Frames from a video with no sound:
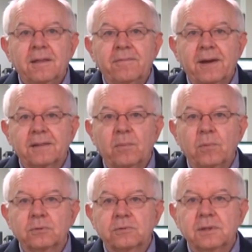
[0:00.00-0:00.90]
The fact that
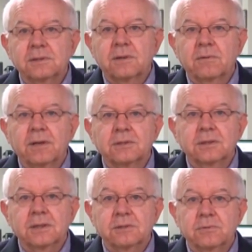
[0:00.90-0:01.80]
Wall Street's
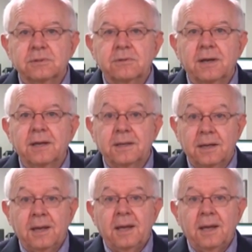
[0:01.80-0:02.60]
correction is restrained